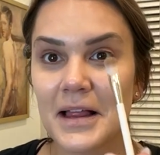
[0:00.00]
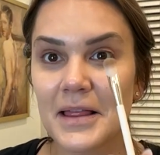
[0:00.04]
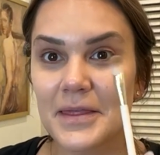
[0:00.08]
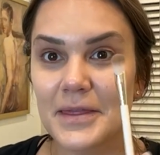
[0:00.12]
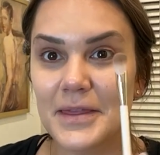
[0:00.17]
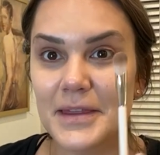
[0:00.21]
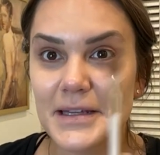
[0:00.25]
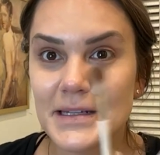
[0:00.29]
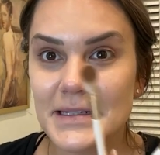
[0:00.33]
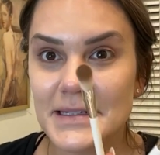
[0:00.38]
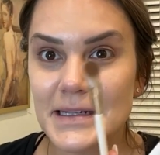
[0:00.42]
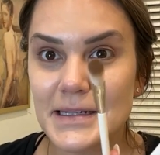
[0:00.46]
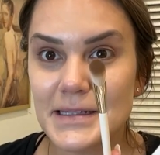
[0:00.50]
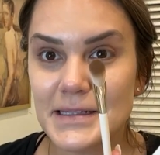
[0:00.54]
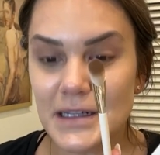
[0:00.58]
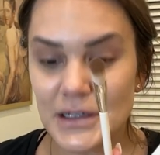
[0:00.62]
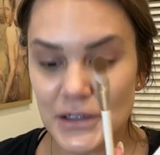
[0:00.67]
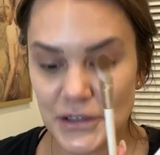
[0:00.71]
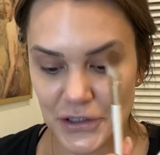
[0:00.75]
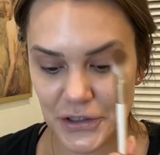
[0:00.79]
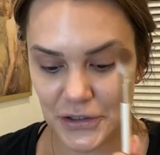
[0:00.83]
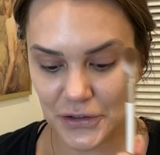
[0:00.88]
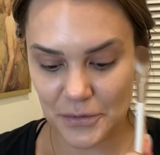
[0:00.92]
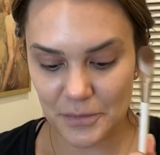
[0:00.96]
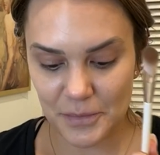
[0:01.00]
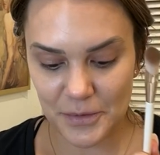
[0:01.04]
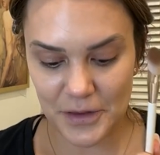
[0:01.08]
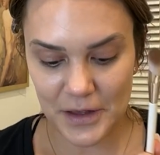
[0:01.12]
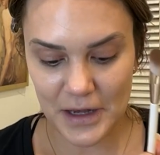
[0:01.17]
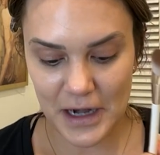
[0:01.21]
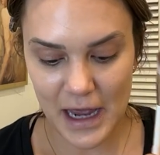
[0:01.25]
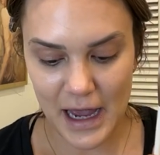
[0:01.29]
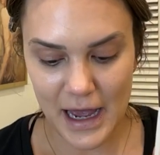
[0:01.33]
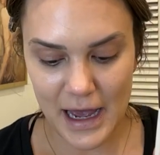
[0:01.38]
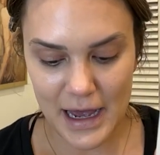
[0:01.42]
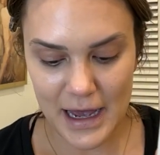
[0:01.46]
This is a dupe
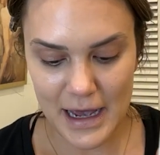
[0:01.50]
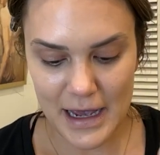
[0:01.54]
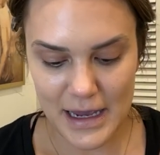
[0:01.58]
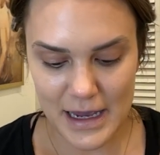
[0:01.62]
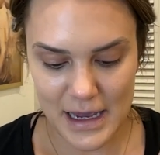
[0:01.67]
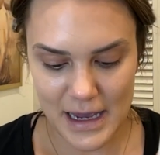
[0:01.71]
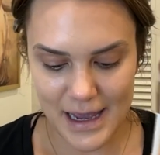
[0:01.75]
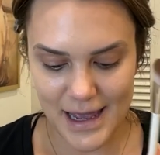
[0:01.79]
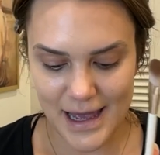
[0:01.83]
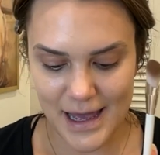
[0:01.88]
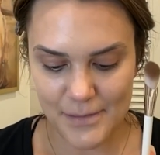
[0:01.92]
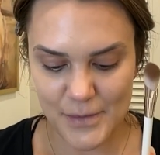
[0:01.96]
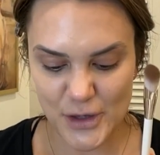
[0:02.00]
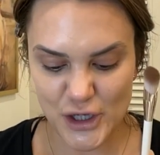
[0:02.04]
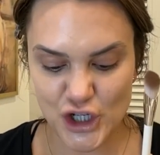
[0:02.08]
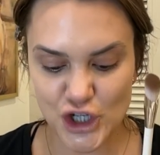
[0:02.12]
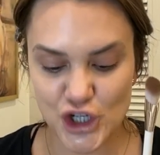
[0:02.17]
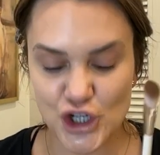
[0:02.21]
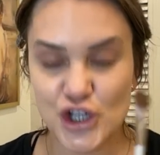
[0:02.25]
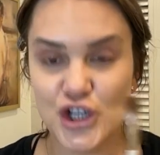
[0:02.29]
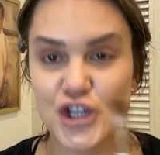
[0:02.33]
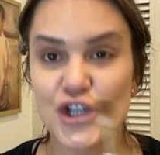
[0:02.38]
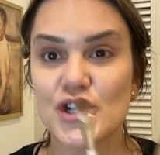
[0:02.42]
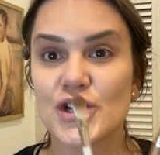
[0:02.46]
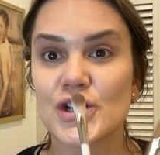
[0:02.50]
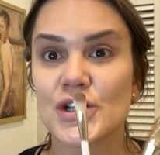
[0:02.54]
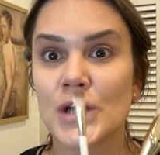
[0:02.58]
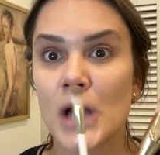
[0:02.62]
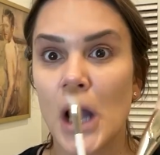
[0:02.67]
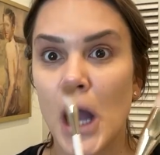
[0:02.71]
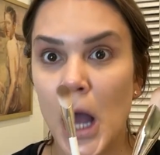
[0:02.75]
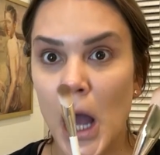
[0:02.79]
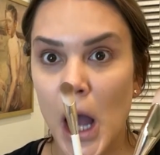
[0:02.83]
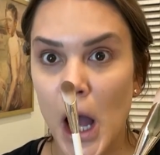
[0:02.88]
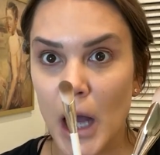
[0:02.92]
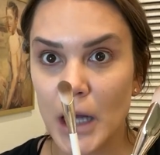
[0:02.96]
that I am
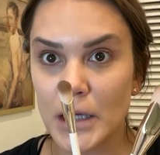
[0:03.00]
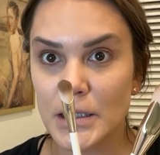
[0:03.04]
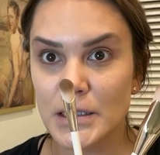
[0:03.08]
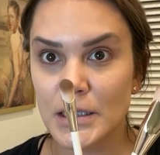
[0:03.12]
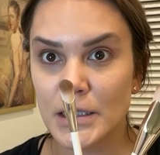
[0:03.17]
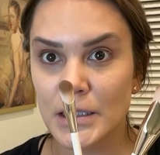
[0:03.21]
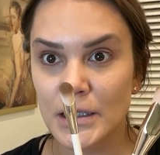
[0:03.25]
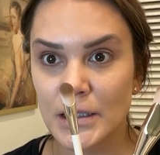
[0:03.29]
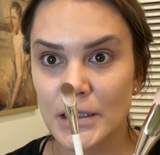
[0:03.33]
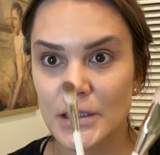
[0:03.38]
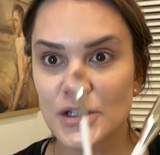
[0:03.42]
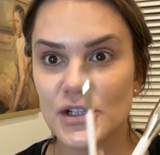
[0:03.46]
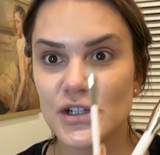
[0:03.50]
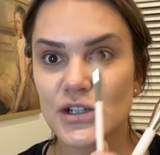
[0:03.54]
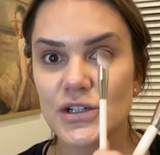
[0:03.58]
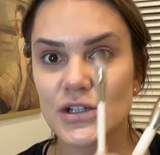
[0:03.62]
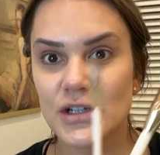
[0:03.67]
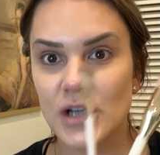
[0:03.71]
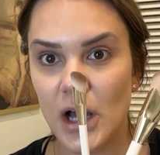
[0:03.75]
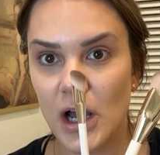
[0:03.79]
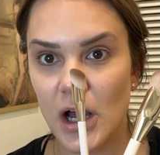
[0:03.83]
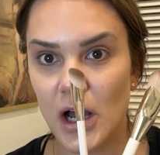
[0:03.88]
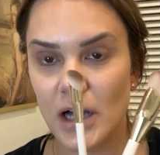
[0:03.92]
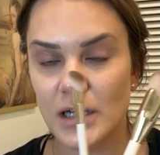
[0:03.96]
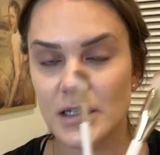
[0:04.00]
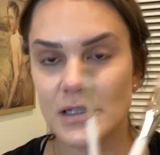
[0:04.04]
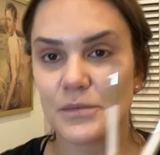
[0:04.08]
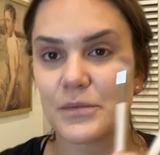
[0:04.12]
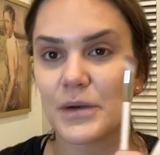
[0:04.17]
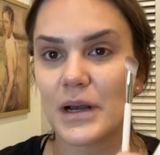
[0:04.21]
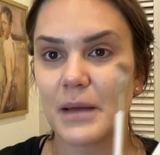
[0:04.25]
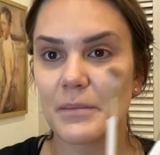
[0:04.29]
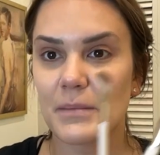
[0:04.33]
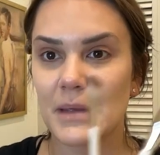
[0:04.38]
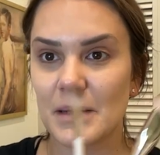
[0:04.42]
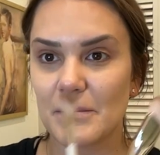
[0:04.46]
shocked. And
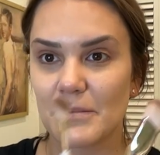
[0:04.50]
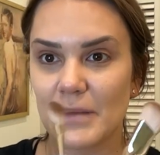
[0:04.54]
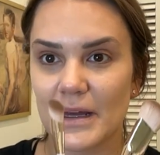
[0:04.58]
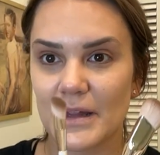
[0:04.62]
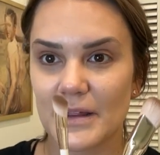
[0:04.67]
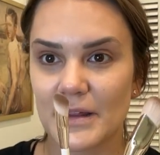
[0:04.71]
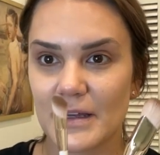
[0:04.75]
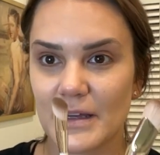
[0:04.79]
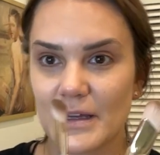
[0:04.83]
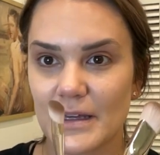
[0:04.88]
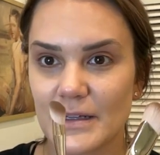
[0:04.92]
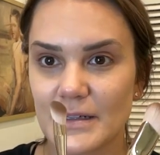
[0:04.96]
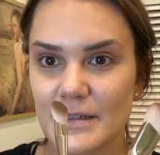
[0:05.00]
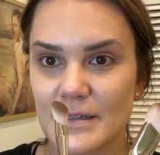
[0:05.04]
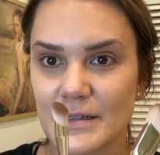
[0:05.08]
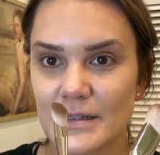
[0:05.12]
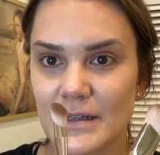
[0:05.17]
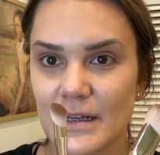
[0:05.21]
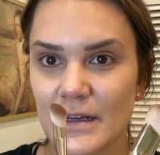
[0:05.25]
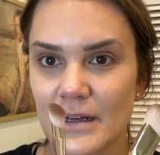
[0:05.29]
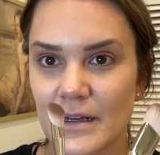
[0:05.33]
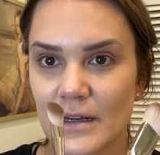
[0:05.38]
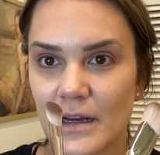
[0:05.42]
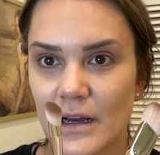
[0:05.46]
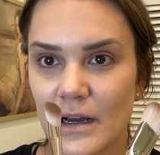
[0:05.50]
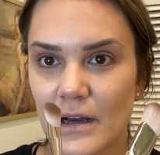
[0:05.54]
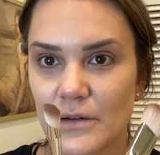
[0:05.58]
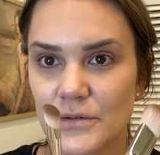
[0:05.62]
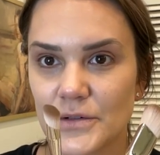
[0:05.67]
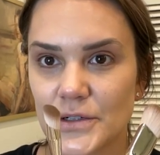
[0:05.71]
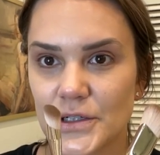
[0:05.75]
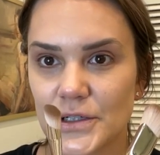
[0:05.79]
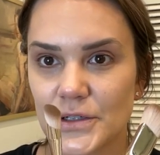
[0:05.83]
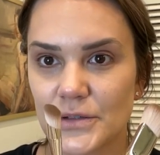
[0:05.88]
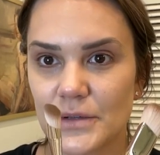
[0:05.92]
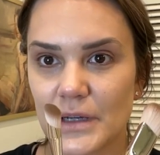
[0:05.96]
what I mean by this, oh
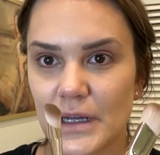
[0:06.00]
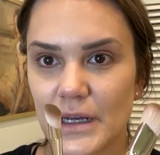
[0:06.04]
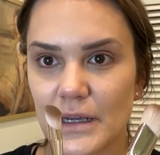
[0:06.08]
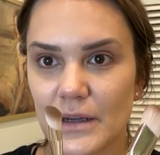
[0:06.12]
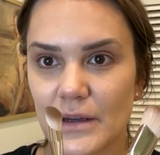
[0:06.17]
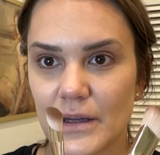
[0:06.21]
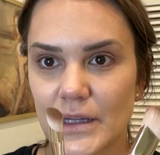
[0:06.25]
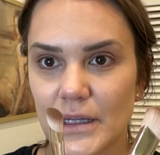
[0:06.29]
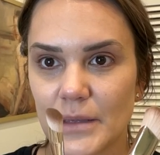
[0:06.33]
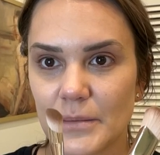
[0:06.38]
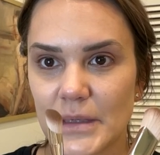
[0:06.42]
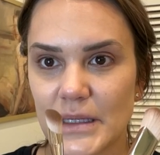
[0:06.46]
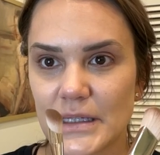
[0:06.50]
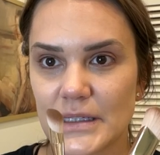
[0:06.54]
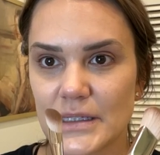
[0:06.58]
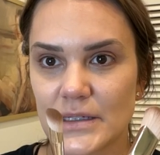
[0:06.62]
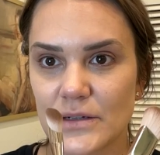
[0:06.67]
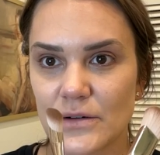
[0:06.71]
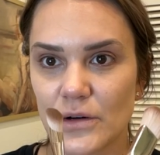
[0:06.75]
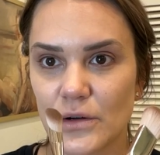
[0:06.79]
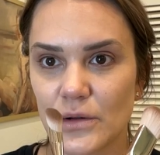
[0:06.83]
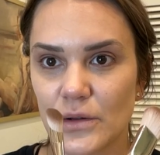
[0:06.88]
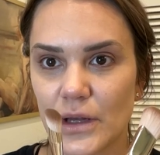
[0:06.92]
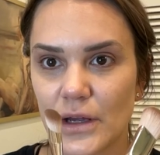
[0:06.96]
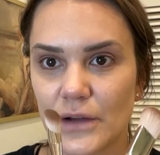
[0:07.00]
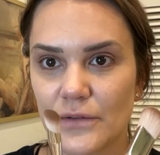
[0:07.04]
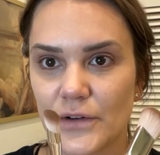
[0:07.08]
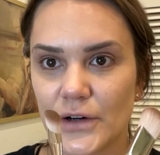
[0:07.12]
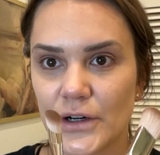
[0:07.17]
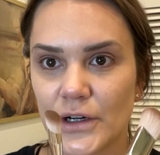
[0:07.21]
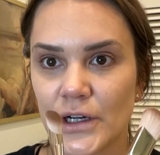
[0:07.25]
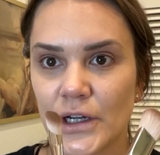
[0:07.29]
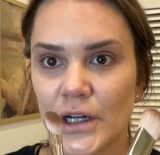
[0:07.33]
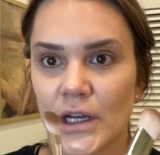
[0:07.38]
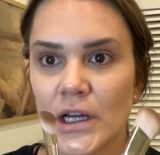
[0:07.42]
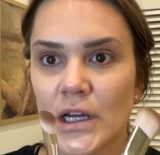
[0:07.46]
shoot, hang on, let me scroll
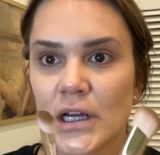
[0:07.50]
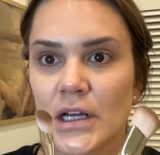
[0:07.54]
over.